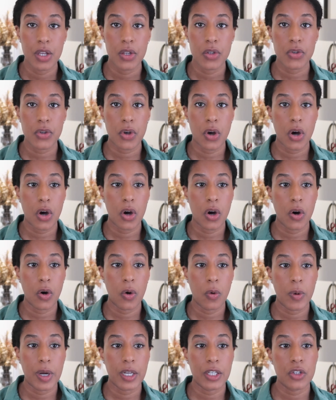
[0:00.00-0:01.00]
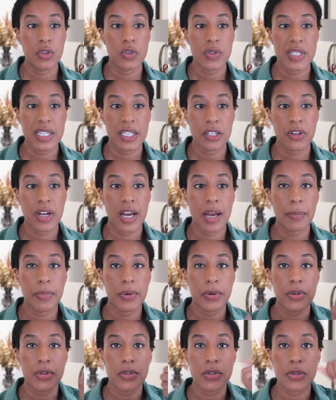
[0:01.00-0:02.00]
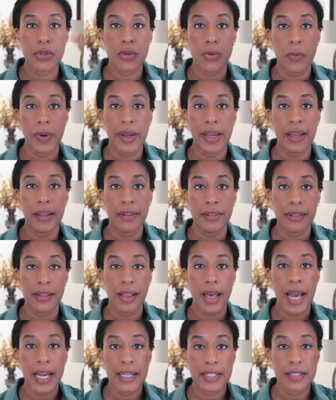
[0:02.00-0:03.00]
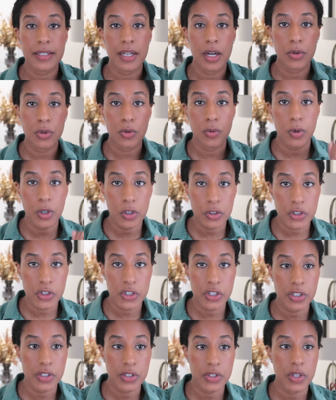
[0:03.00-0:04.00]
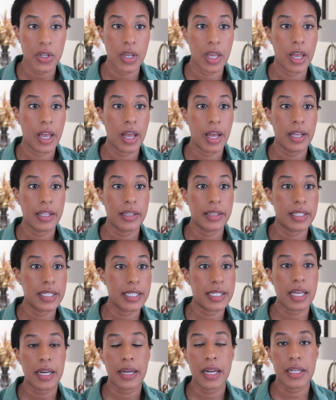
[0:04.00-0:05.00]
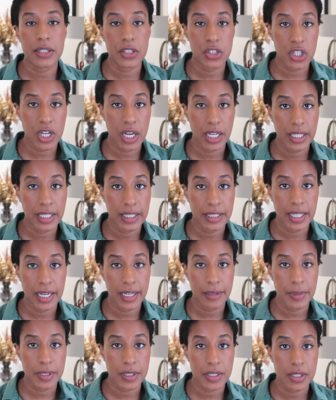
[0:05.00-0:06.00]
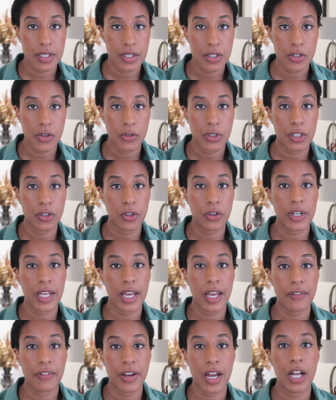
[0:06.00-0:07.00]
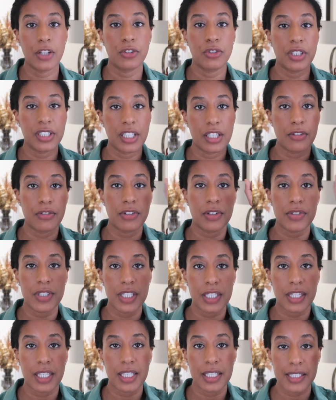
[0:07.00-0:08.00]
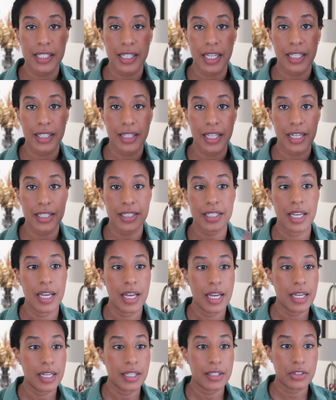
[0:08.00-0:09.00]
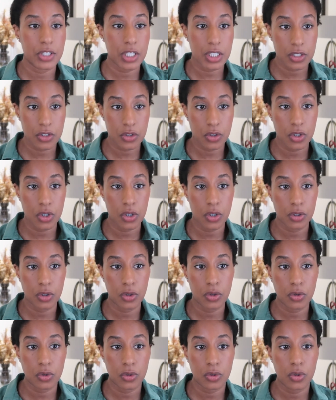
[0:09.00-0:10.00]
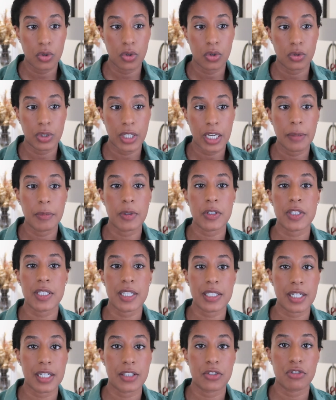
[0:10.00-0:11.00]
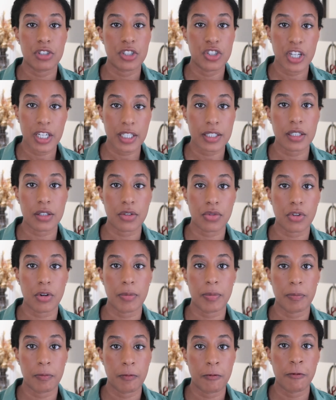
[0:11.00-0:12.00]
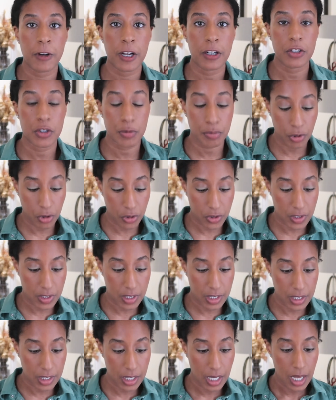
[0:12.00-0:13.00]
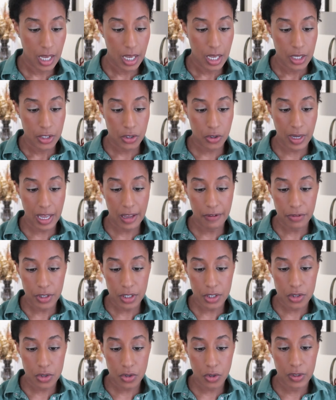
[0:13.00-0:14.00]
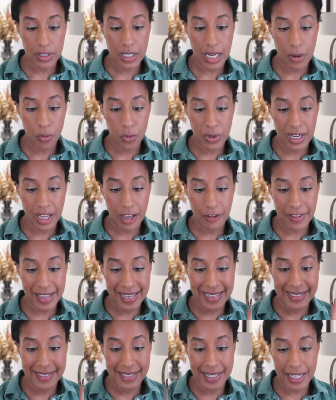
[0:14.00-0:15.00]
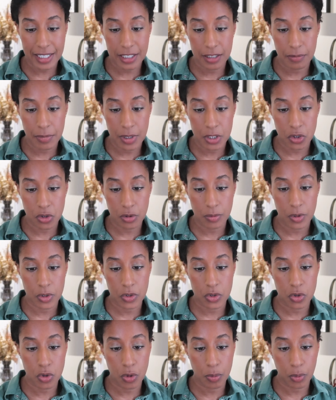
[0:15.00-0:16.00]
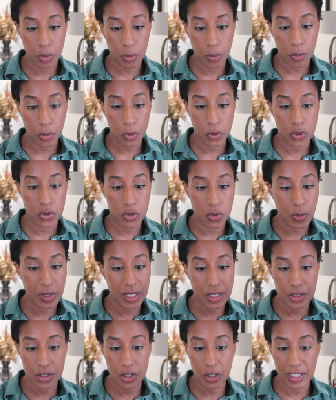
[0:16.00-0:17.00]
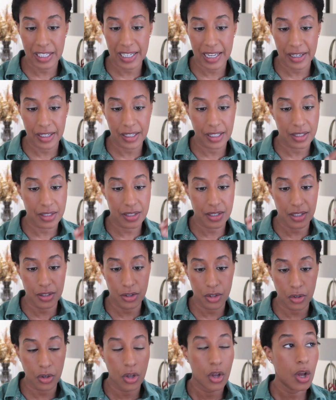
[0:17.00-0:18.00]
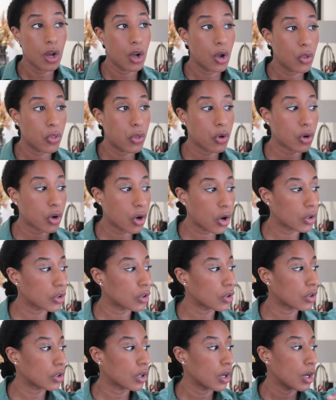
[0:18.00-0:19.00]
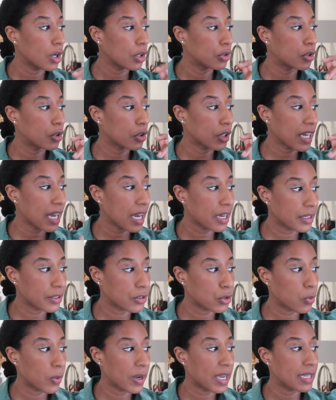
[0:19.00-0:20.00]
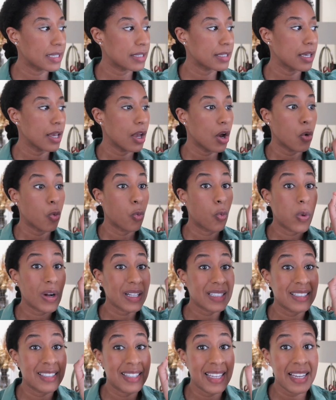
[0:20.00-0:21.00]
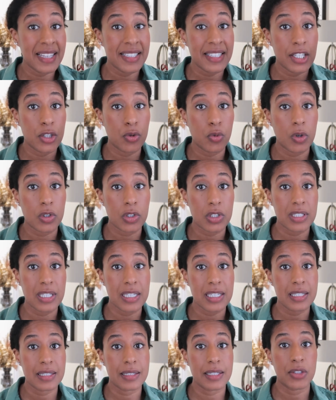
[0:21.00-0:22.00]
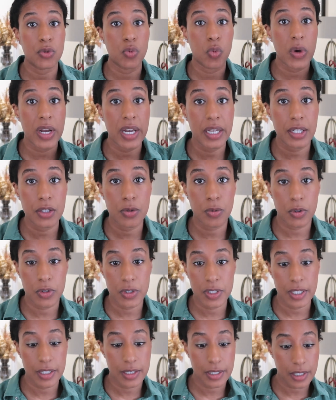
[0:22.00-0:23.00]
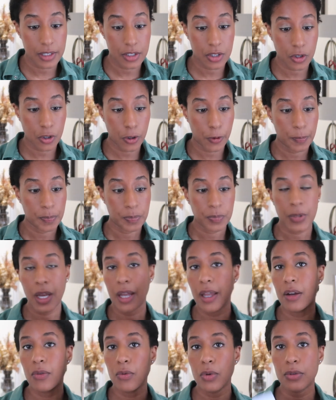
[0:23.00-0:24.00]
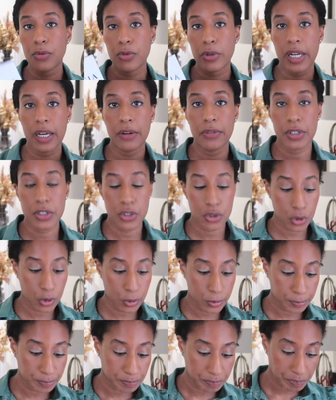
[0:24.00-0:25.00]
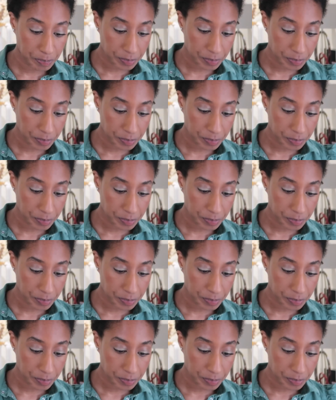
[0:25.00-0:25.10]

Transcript: So when you see wrappers with iced out watches, these are not GIA diamonds, so they don't have 150 things like that. It's just the diamonds that get rejected from various processes. So every stone will have exact measurements, the proportions, what is the clarity, the color, the carat weight, what date it was tested, where it was tested. So I have one for every stone.